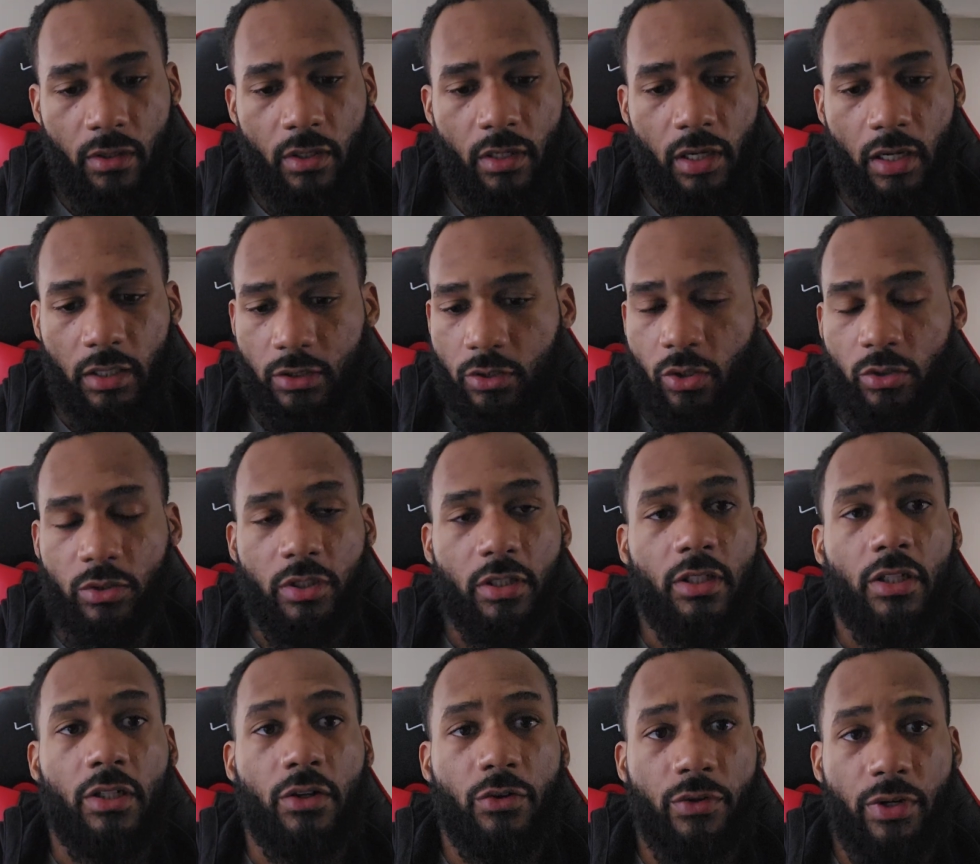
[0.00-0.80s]
I talked
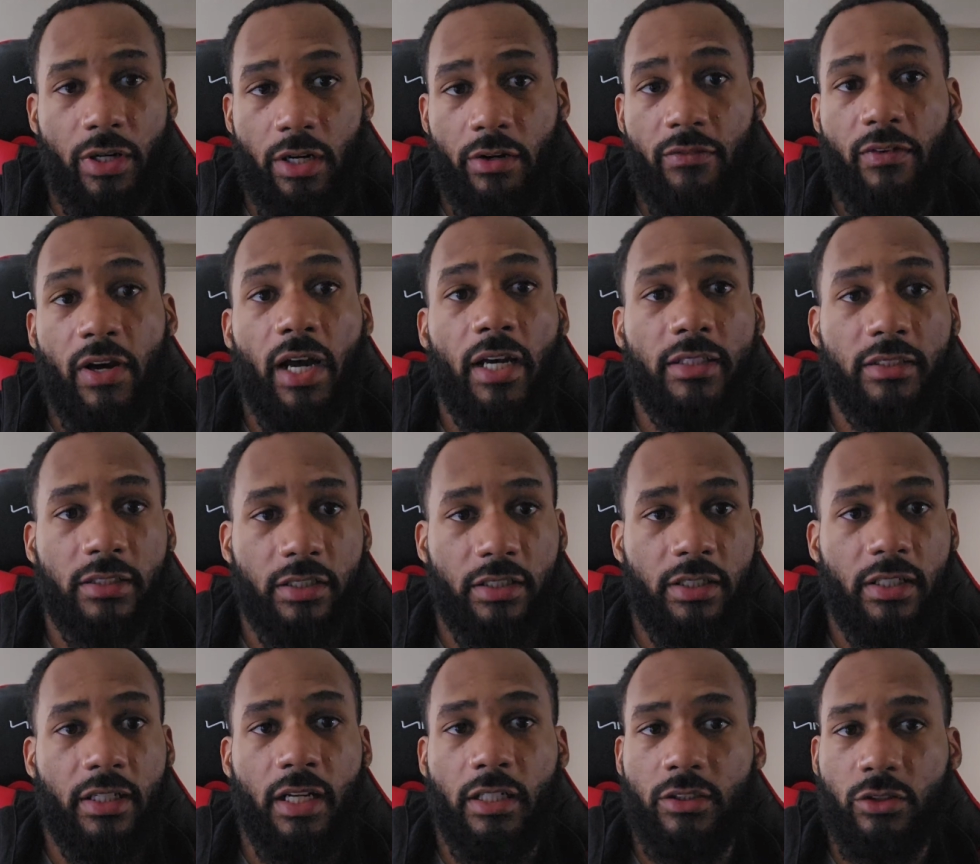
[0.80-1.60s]
to the career
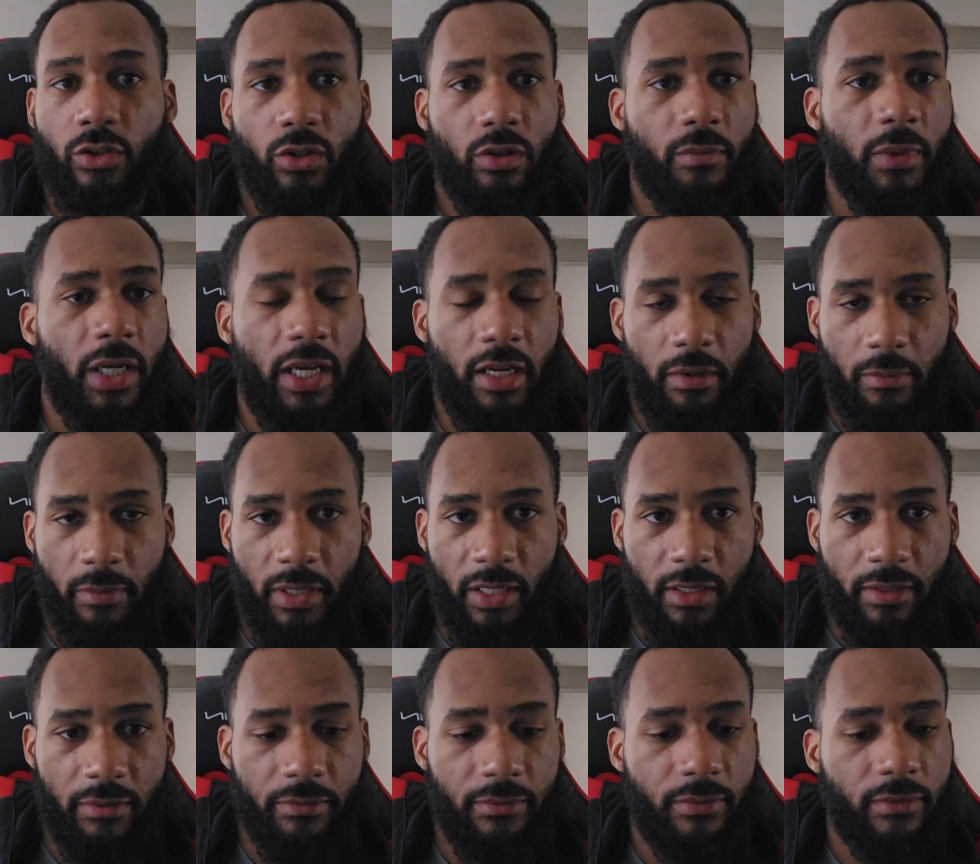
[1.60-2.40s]
advisor and I told him, hey
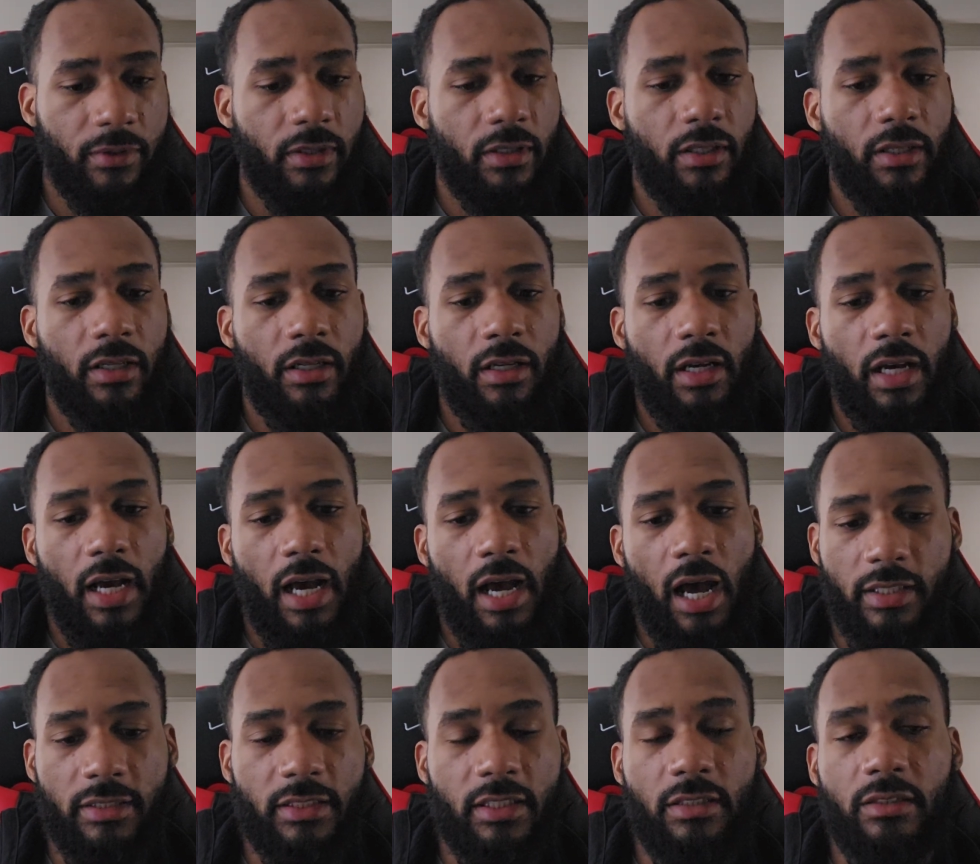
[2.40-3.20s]
man,
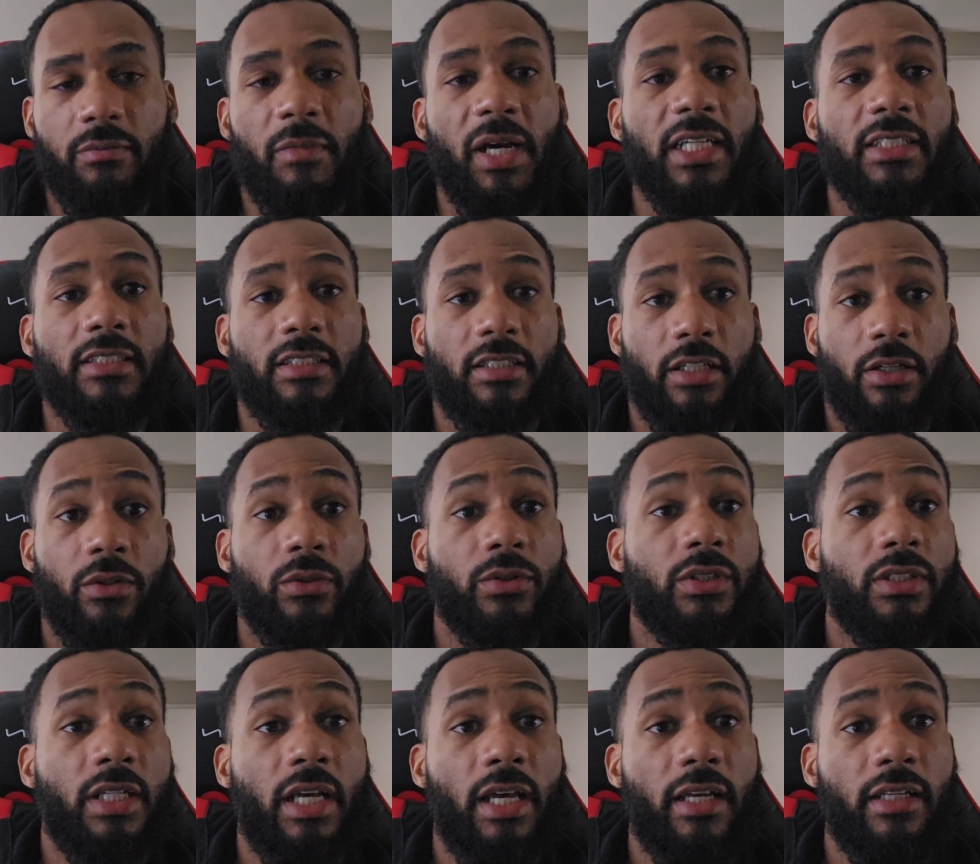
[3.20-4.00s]
this is my skill
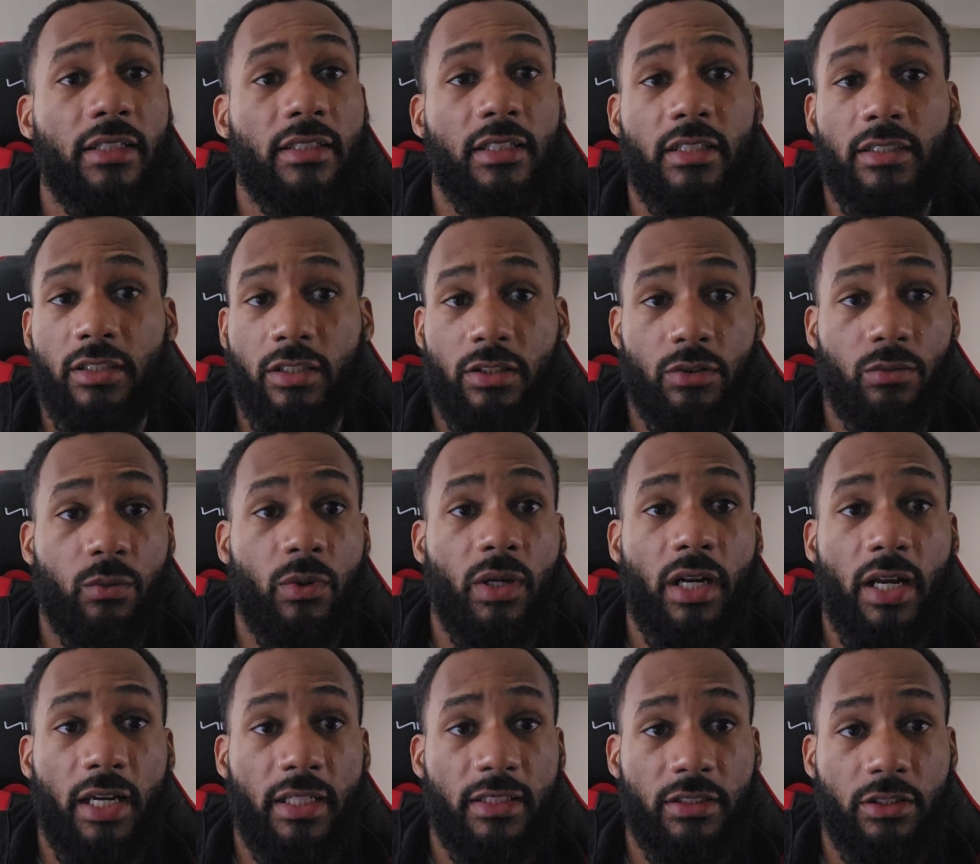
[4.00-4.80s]
set. This is
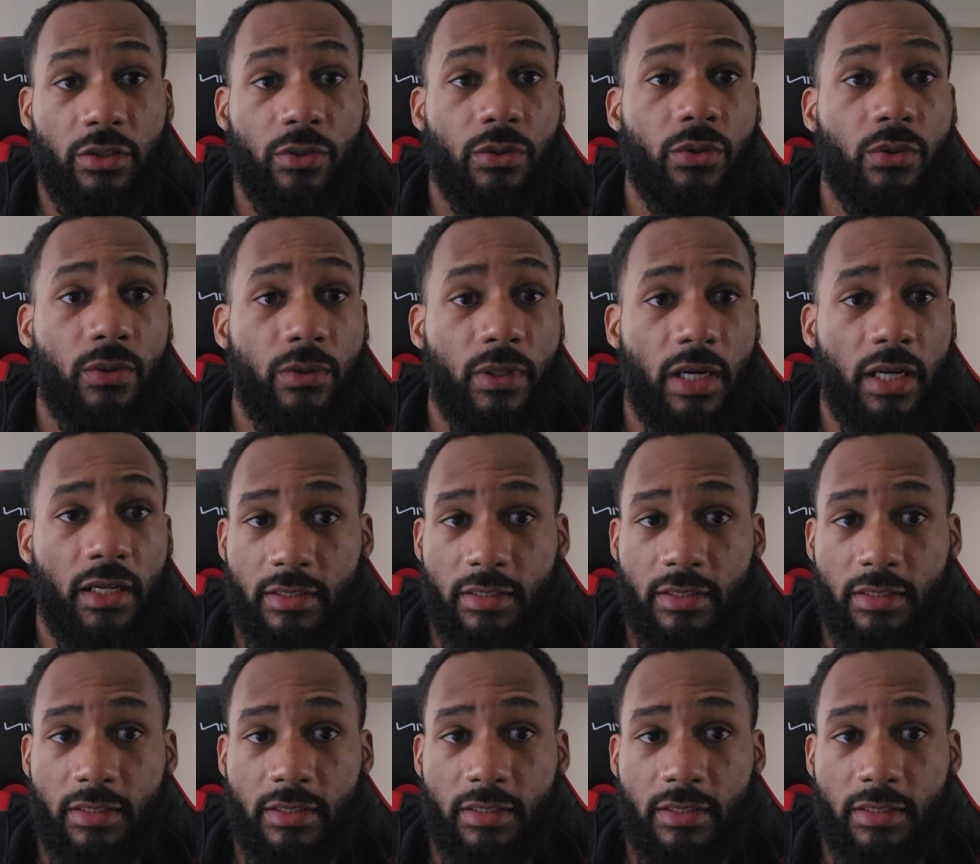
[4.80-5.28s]
what I do.